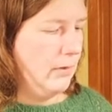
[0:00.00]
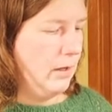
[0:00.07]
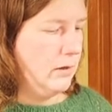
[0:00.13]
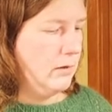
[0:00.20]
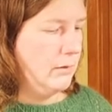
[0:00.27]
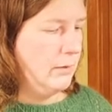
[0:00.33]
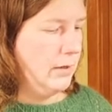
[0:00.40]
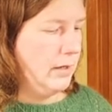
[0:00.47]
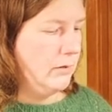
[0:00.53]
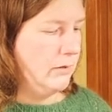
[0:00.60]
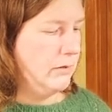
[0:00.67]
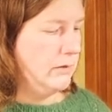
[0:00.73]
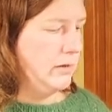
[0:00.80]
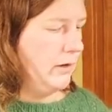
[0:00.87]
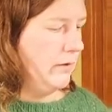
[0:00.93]
the planner
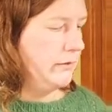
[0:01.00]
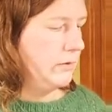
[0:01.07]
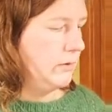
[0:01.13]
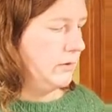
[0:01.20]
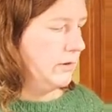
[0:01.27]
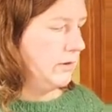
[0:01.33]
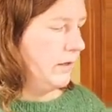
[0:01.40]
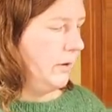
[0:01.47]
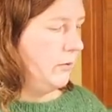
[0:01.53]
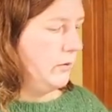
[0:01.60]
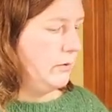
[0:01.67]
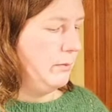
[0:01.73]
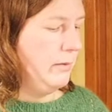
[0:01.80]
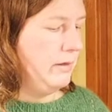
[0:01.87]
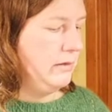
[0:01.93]
itself. So it does come
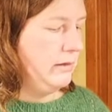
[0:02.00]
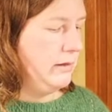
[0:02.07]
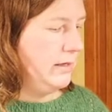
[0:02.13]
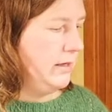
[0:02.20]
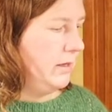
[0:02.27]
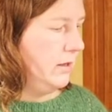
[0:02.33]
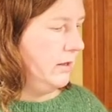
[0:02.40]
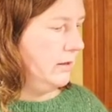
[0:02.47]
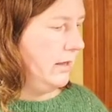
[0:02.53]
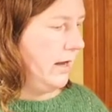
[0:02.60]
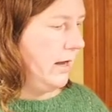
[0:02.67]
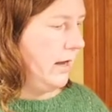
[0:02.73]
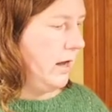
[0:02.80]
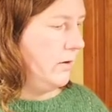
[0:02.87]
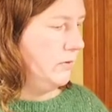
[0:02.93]
with monthly
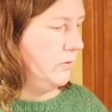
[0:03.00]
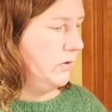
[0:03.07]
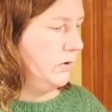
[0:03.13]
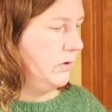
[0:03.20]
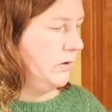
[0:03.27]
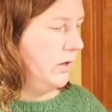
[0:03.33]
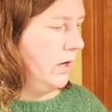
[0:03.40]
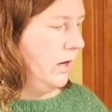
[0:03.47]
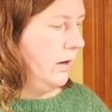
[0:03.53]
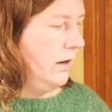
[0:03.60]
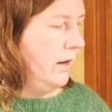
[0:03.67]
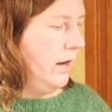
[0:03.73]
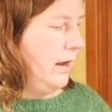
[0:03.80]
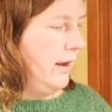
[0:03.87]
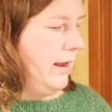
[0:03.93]
layouts,
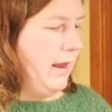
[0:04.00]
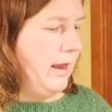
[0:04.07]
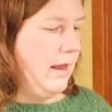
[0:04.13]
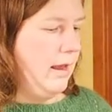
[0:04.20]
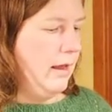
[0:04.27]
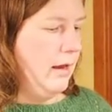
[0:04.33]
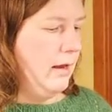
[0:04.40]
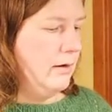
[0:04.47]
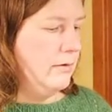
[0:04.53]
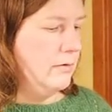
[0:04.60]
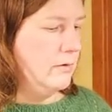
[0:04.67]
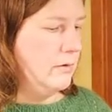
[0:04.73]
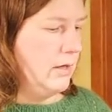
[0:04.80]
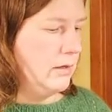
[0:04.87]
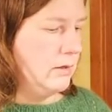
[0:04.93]

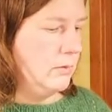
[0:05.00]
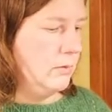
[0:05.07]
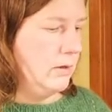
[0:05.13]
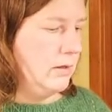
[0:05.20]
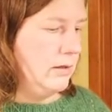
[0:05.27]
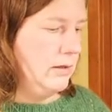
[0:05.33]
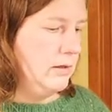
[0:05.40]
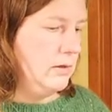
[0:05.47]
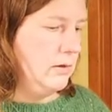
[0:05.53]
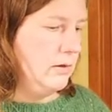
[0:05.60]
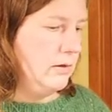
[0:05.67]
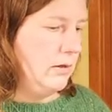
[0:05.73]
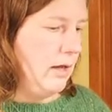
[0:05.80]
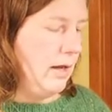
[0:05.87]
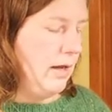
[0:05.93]
and that's what this
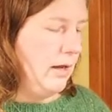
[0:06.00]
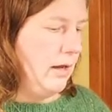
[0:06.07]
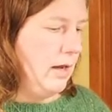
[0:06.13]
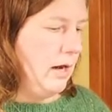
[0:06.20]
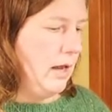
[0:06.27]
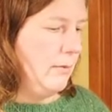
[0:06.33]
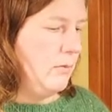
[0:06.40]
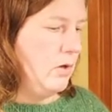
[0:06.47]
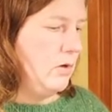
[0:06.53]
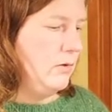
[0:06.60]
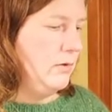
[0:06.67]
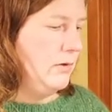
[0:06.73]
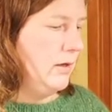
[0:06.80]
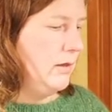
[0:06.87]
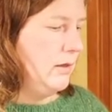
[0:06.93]
looks like. And I'm
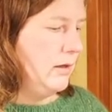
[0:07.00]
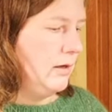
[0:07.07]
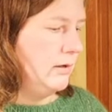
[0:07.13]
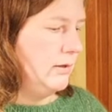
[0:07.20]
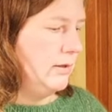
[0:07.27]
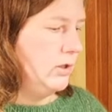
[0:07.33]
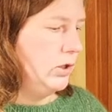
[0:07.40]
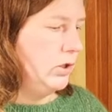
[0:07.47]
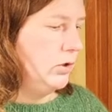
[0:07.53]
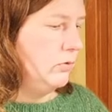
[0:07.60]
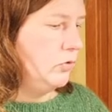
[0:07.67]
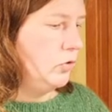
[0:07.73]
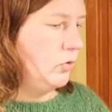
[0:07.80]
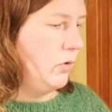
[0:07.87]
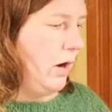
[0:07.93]
using this to
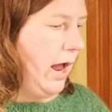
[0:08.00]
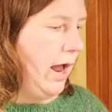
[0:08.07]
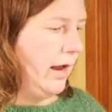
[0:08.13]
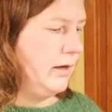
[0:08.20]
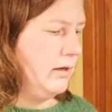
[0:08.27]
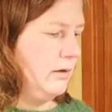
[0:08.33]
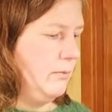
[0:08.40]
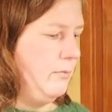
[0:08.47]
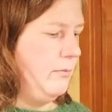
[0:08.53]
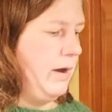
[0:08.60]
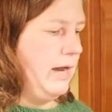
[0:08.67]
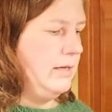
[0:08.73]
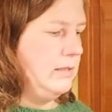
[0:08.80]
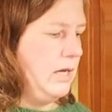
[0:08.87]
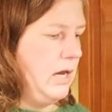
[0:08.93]
track
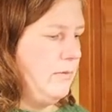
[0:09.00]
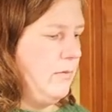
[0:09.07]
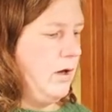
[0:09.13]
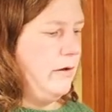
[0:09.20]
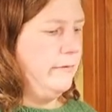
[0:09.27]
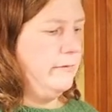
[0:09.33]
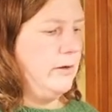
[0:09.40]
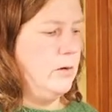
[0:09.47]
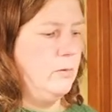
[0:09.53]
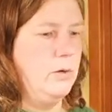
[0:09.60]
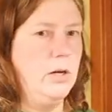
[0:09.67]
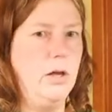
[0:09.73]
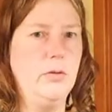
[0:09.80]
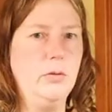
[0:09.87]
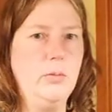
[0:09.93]
my time off and
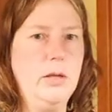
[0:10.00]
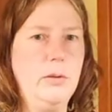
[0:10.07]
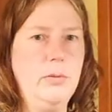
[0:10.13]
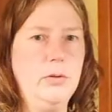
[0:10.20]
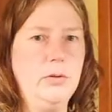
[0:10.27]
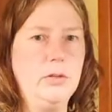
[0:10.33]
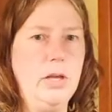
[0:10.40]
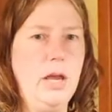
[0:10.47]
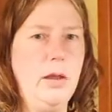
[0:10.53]
when other people have